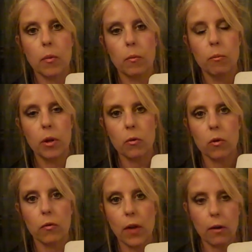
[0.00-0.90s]

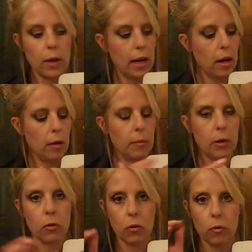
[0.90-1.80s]
mineral
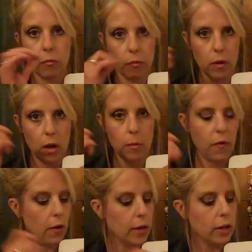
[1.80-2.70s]

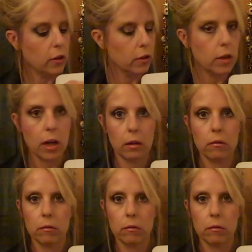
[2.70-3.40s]
foundations, yeah,